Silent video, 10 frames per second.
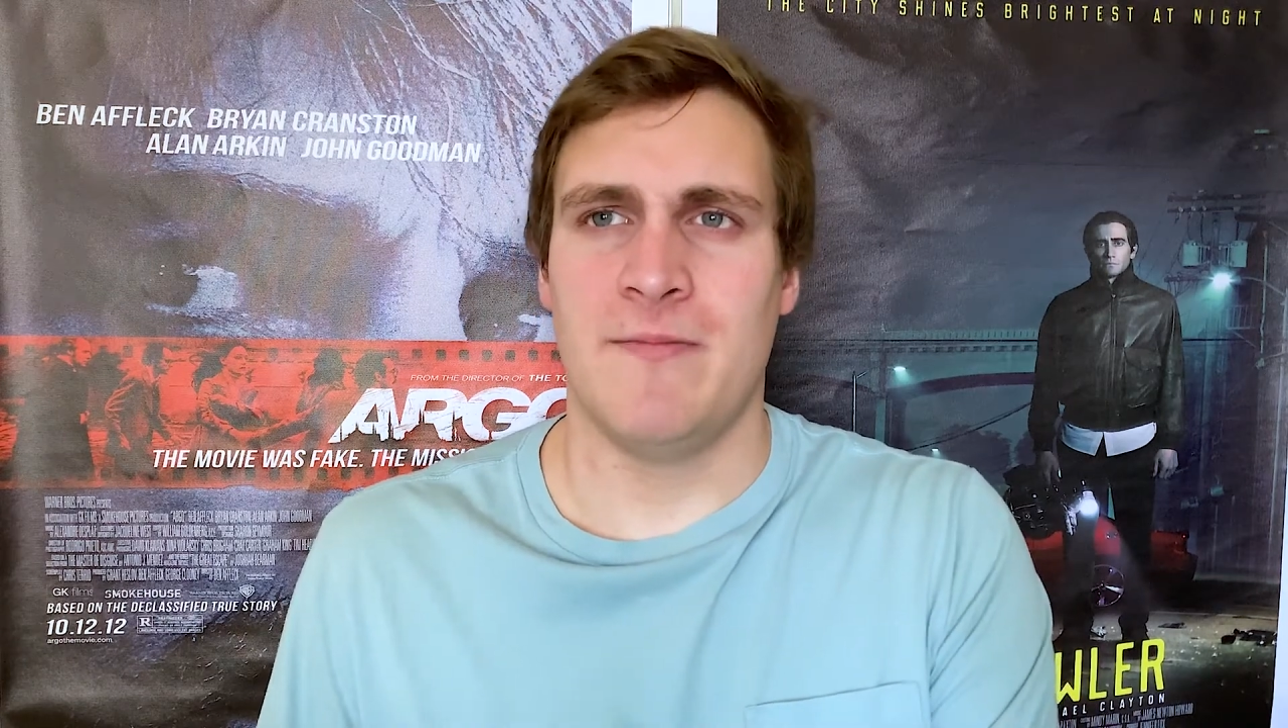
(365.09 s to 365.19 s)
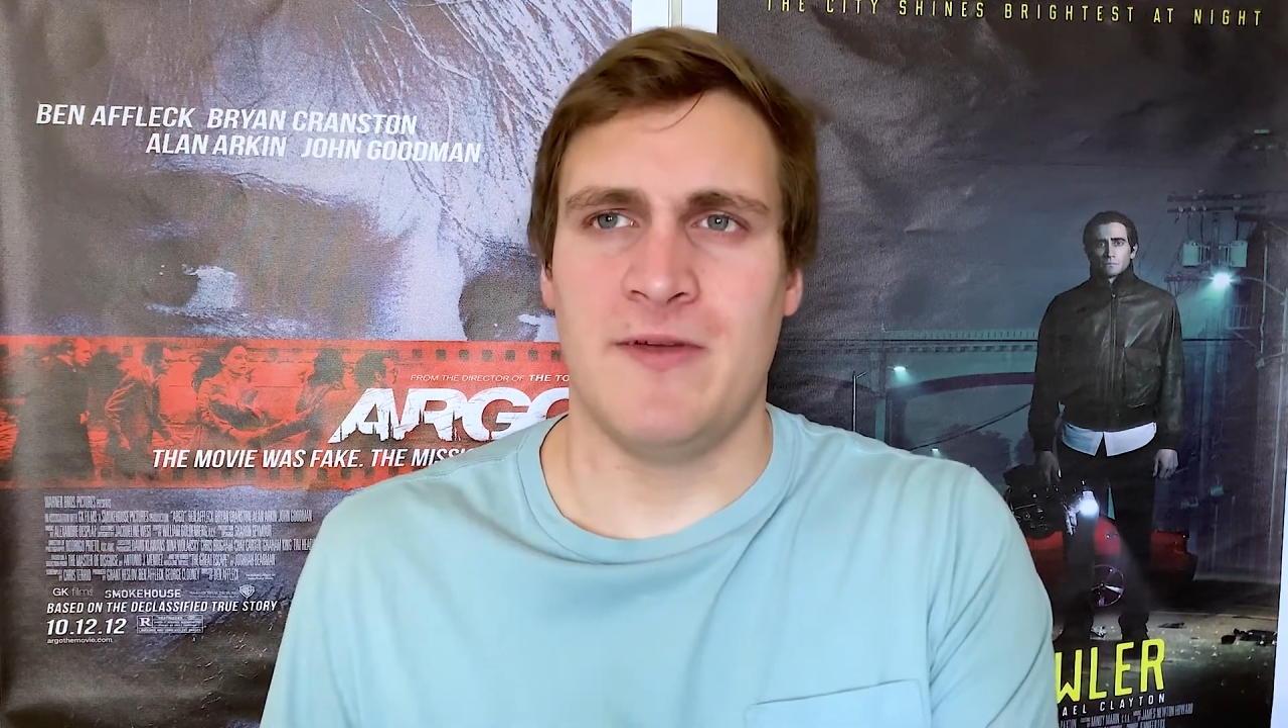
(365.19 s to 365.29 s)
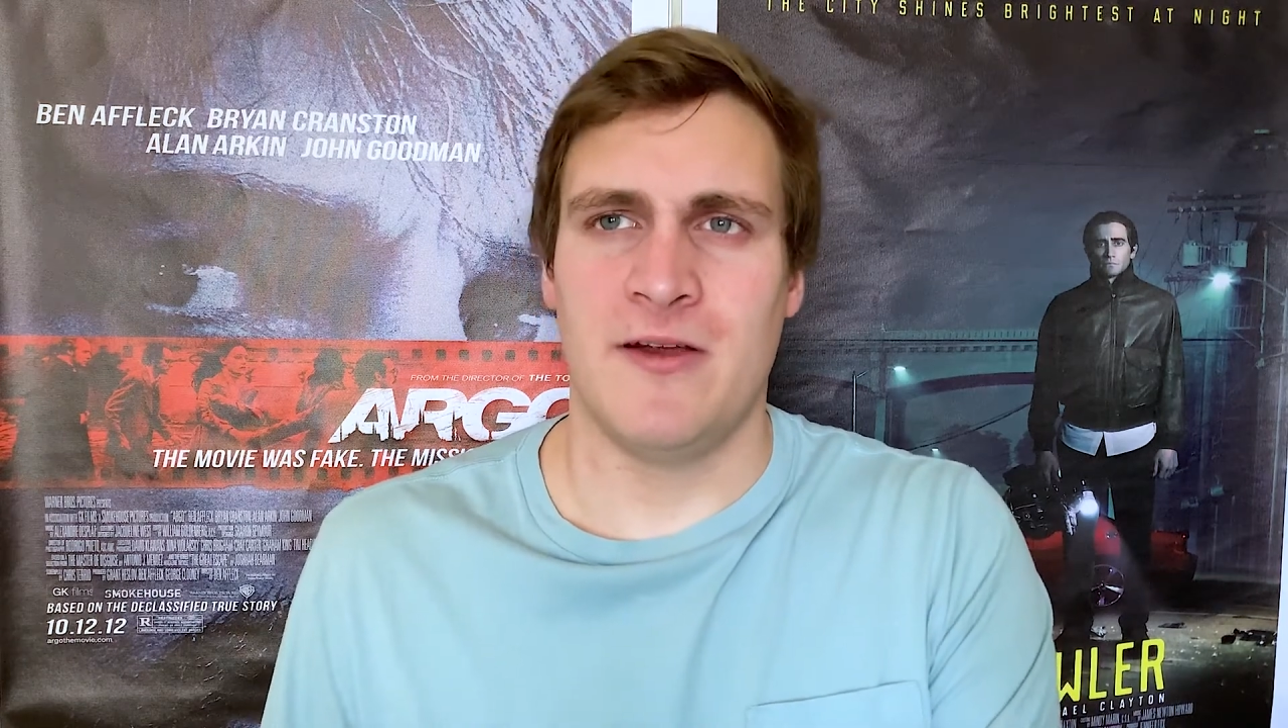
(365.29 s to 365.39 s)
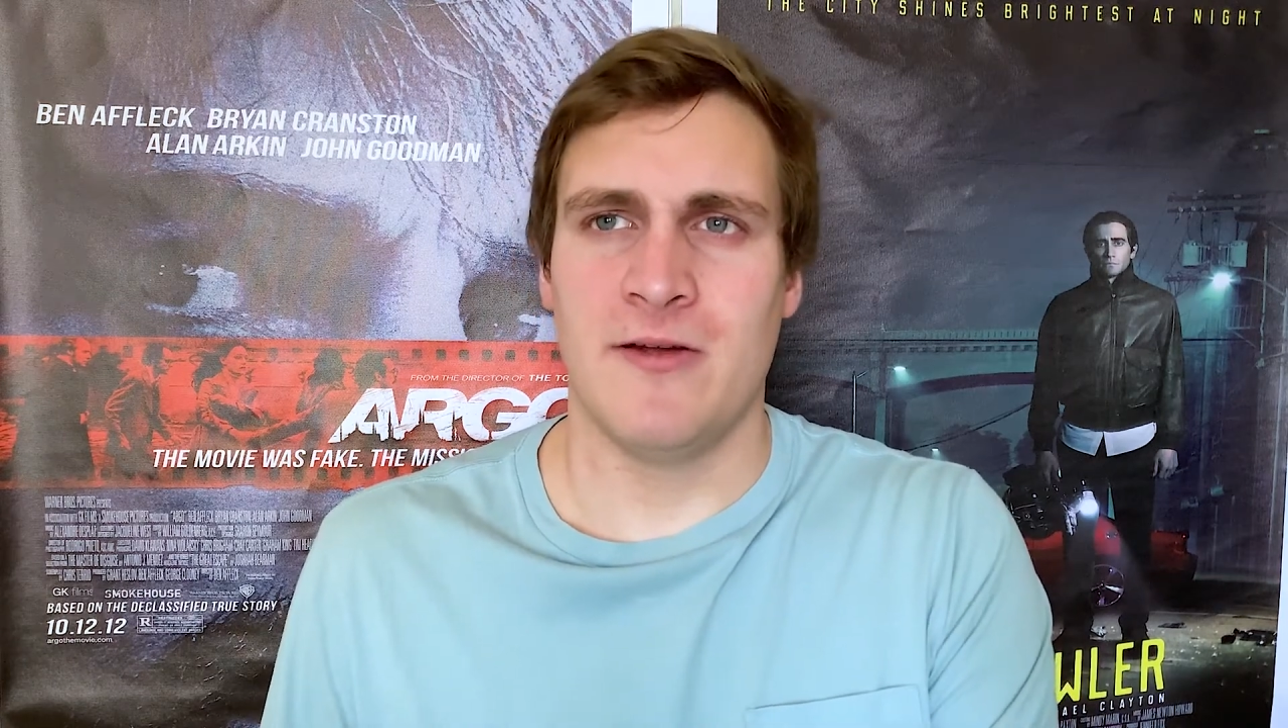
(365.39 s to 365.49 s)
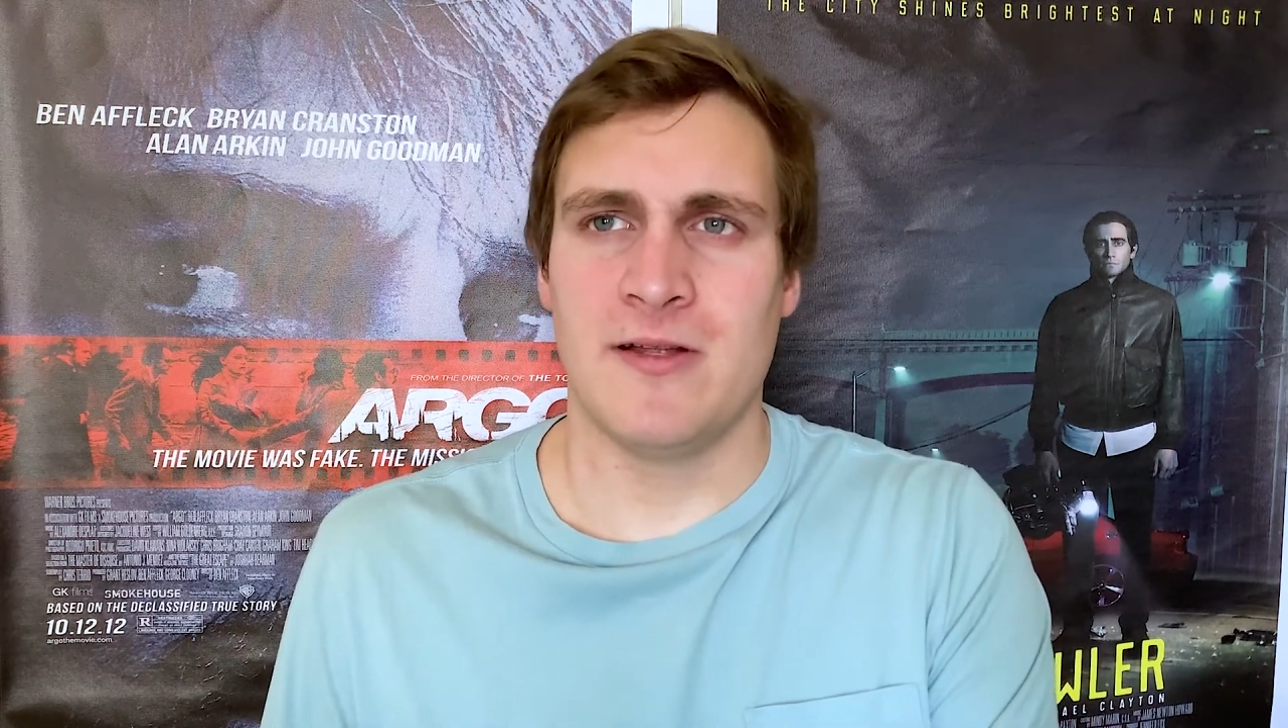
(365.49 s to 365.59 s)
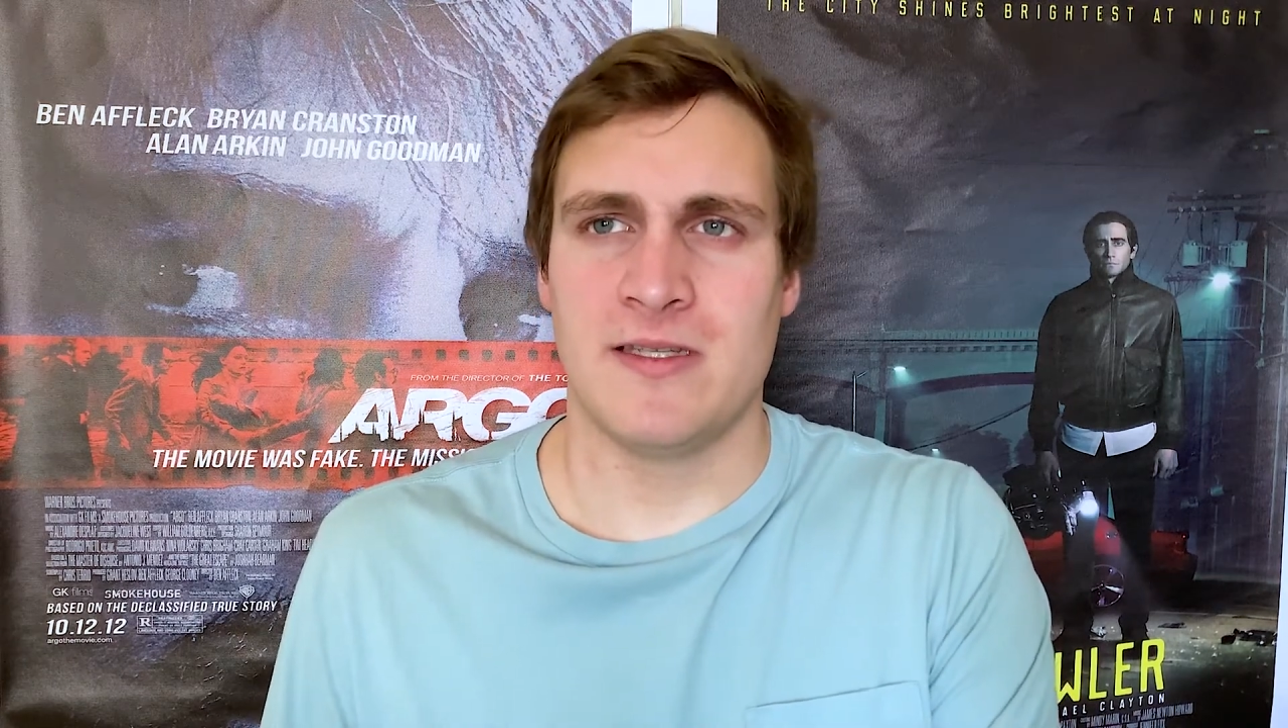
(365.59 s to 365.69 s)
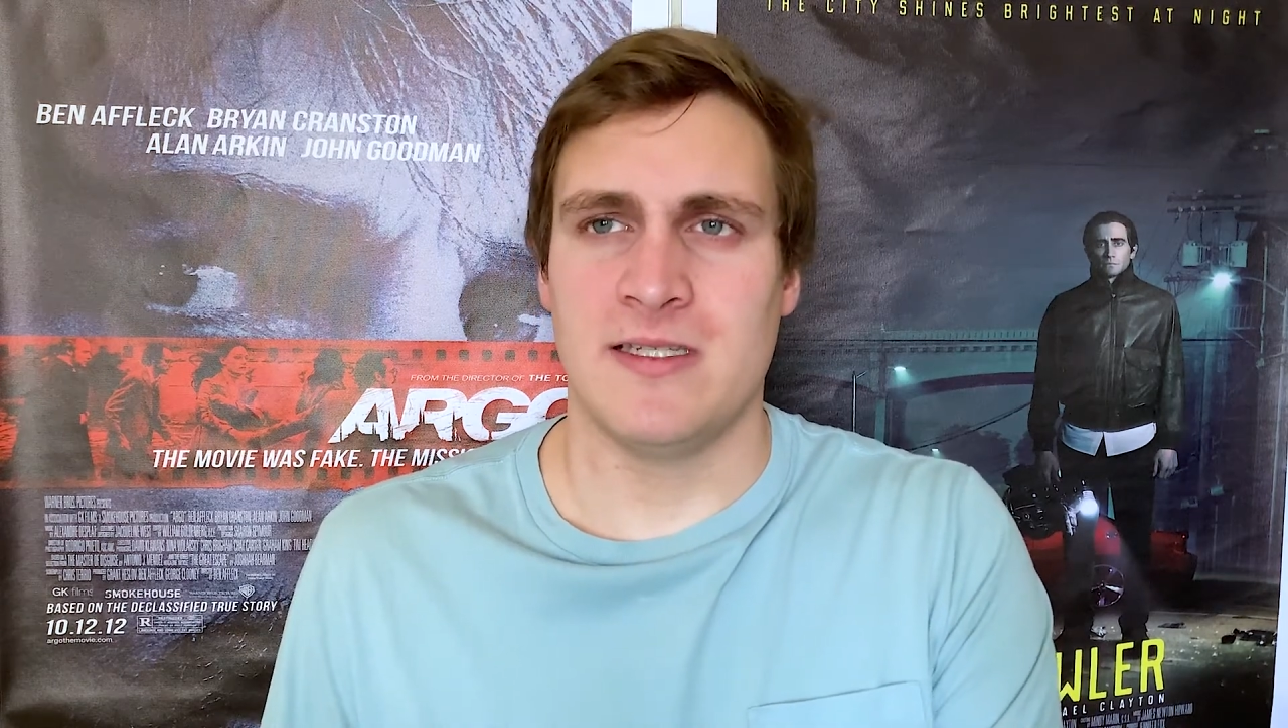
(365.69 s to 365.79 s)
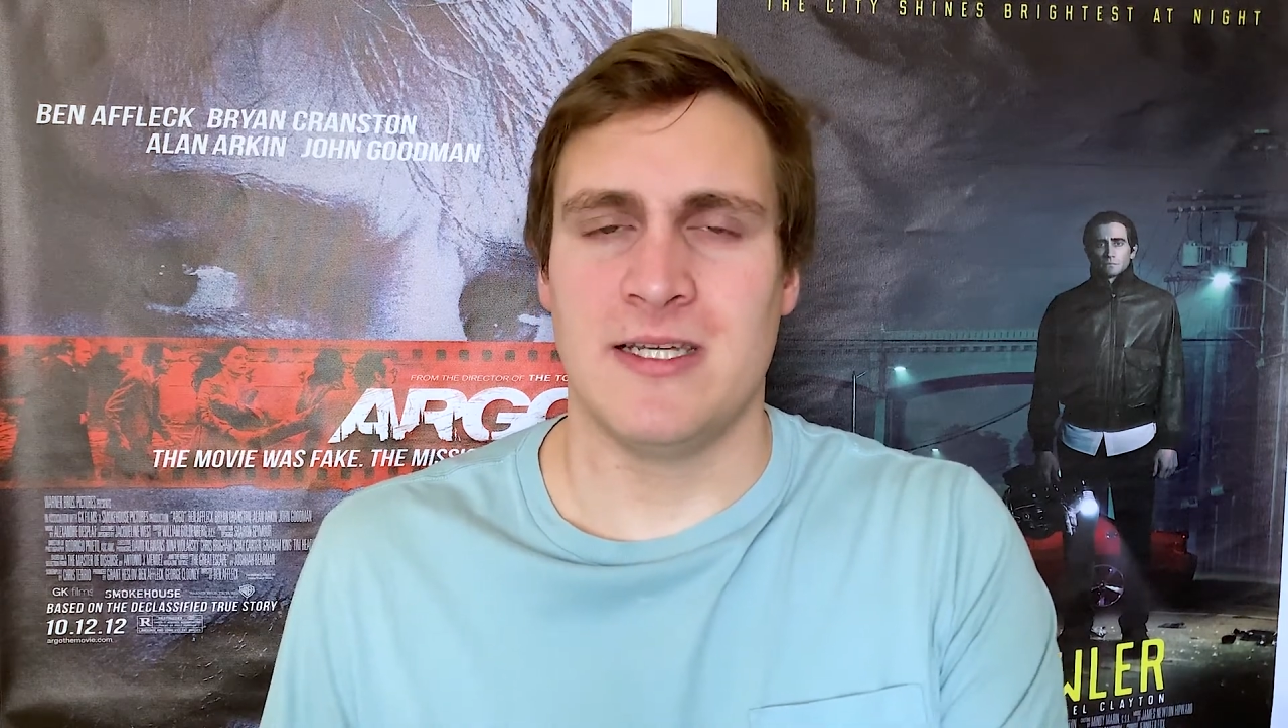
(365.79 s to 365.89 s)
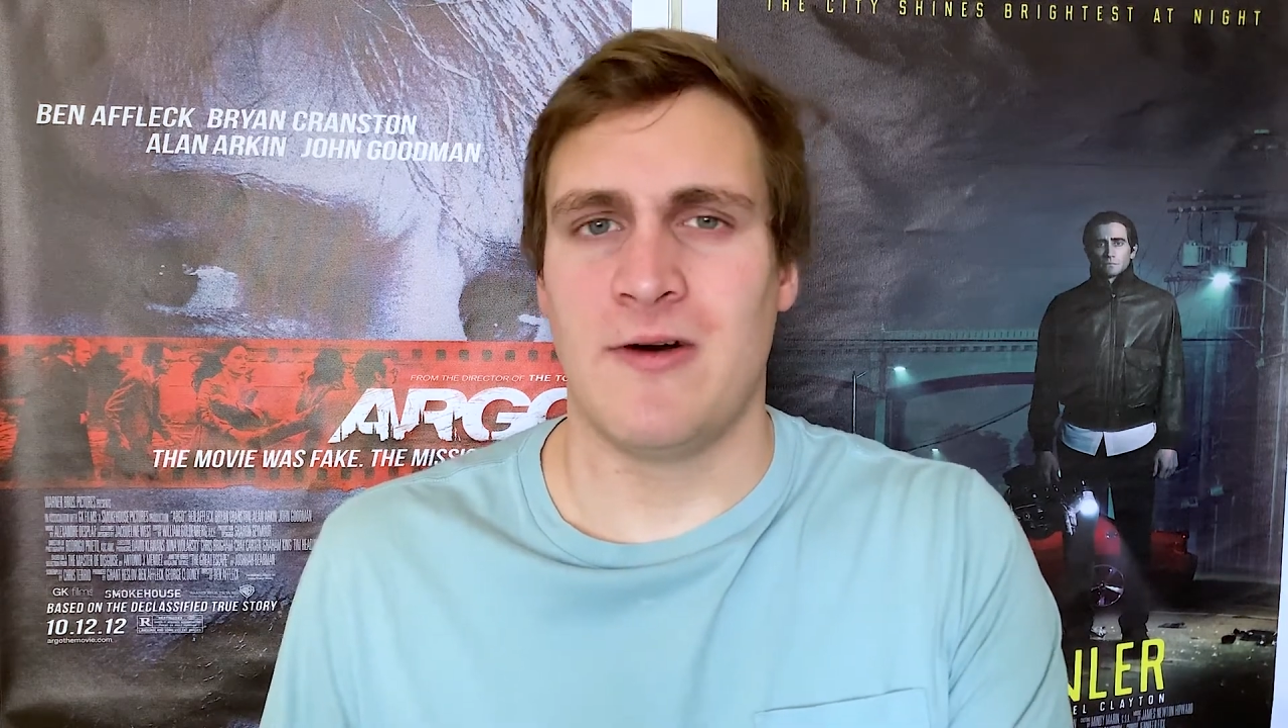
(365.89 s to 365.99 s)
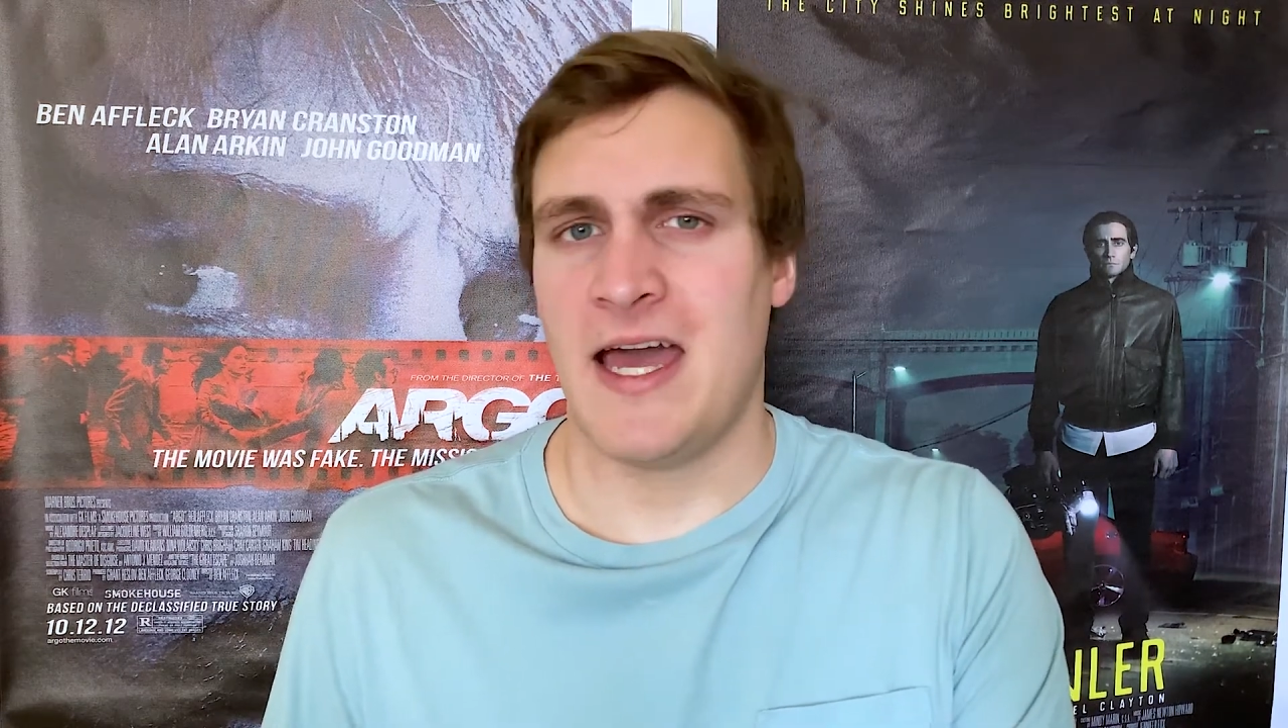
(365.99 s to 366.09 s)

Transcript: appearance until